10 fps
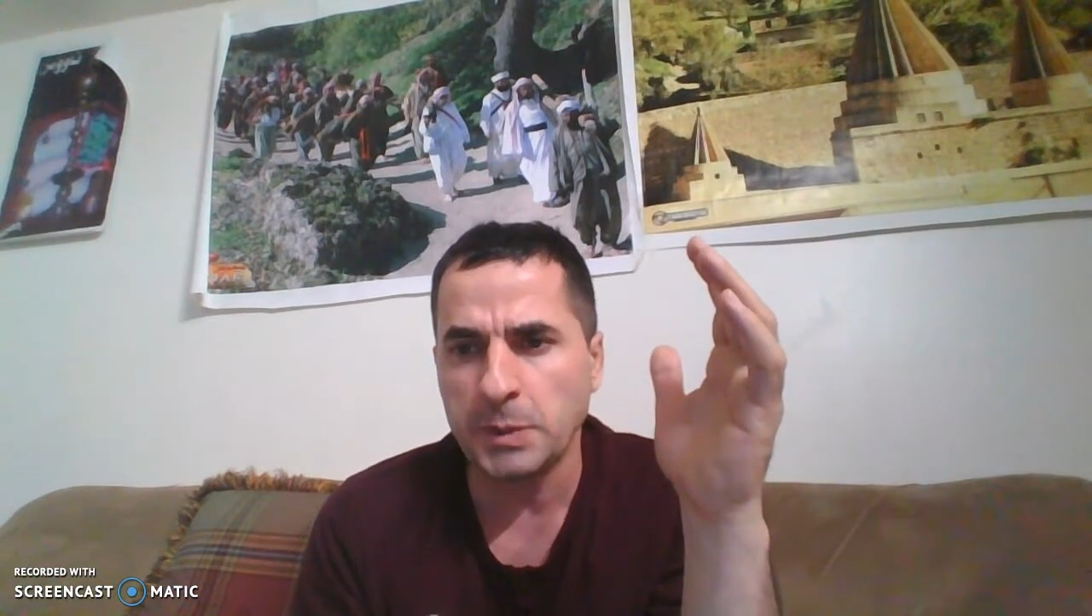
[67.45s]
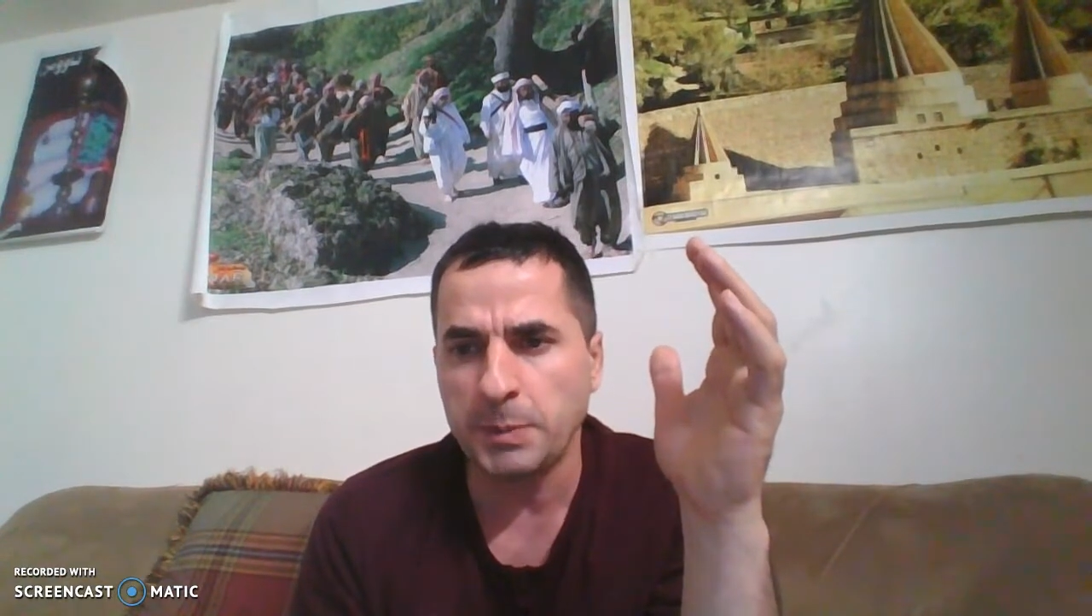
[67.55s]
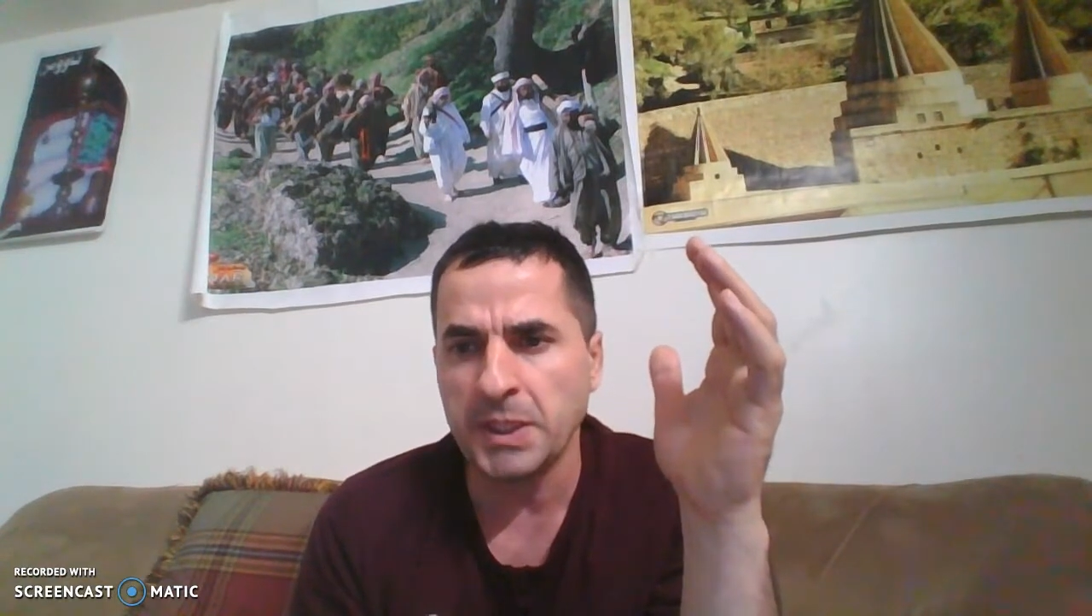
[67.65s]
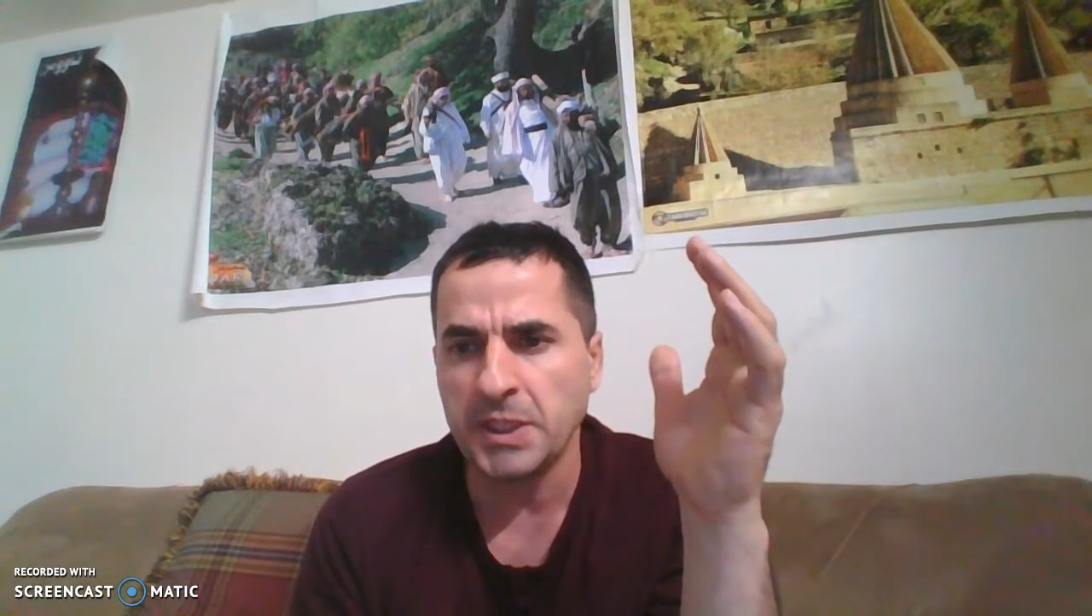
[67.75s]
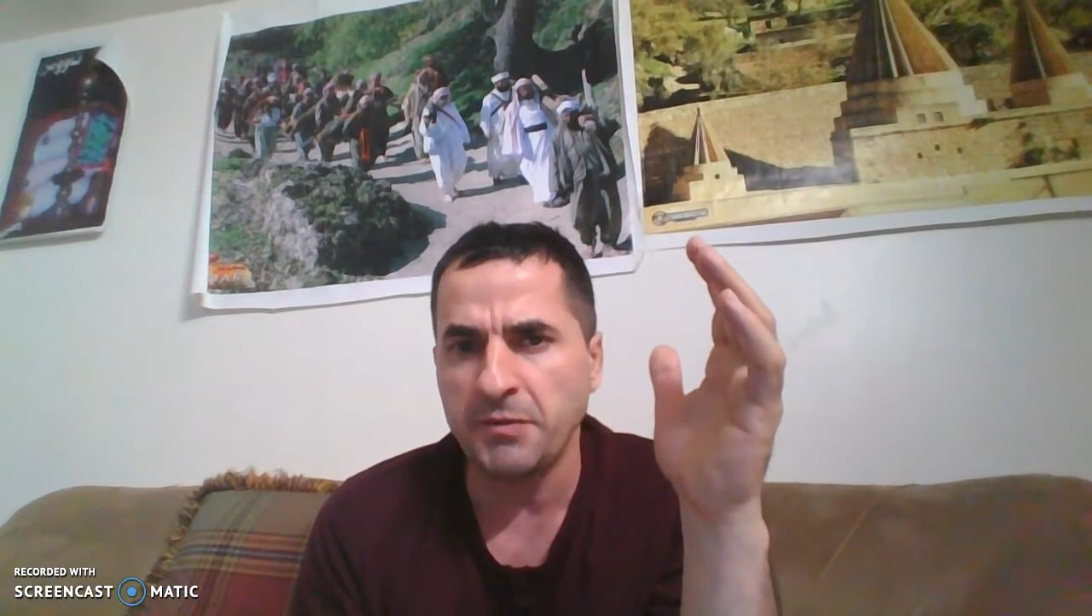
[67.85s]

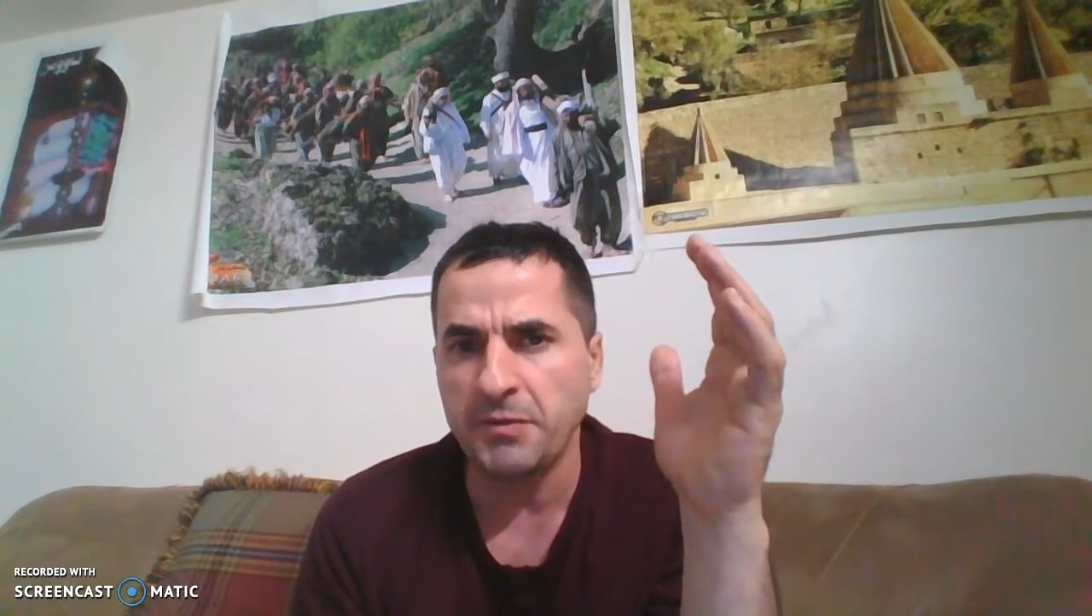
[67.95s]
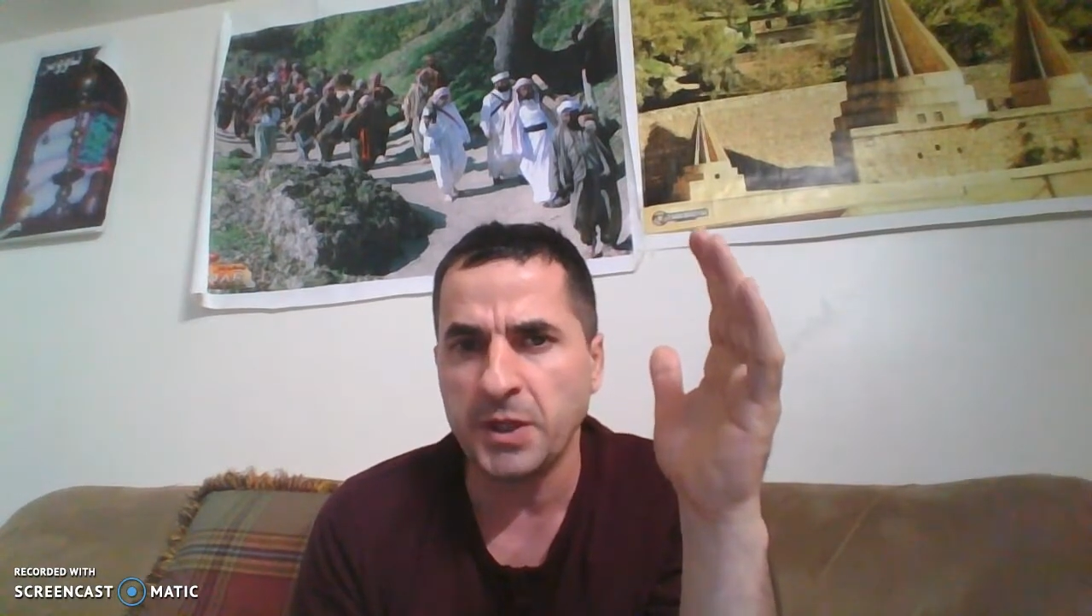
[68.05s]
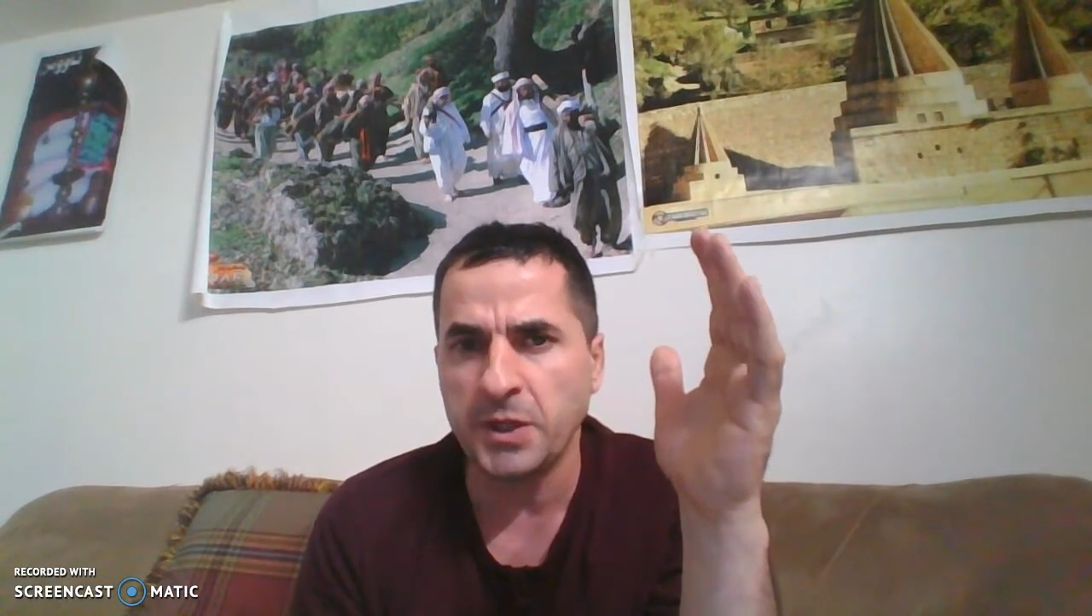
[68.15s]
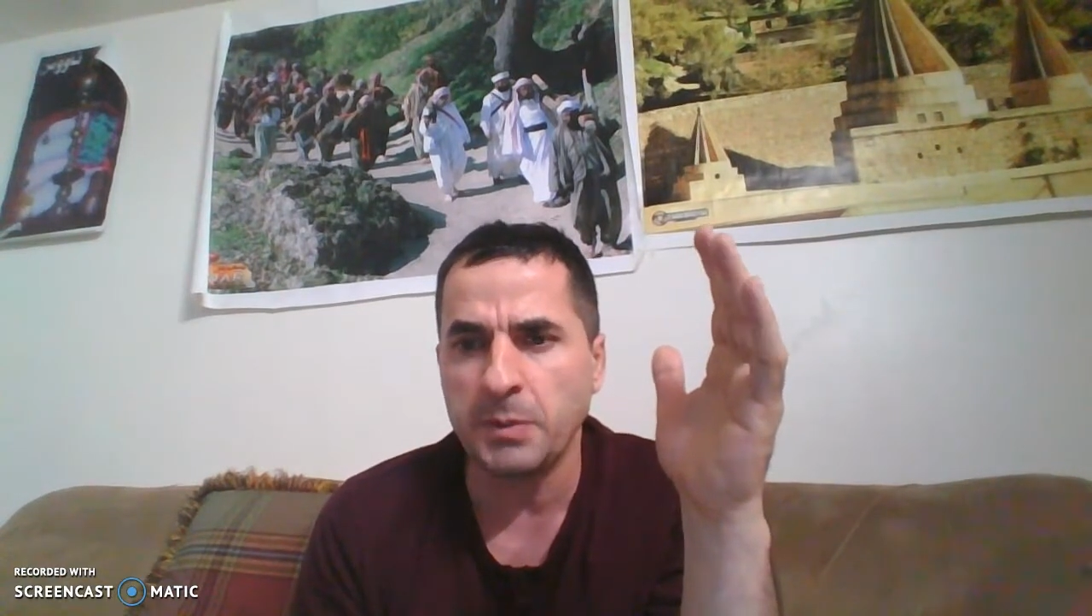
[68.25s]
specific